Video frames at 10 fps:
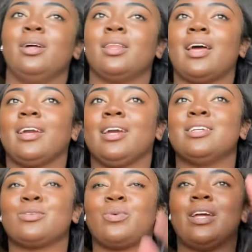Like it
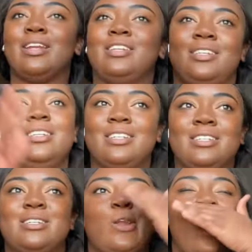just went
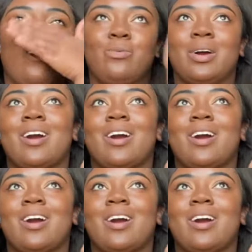oh my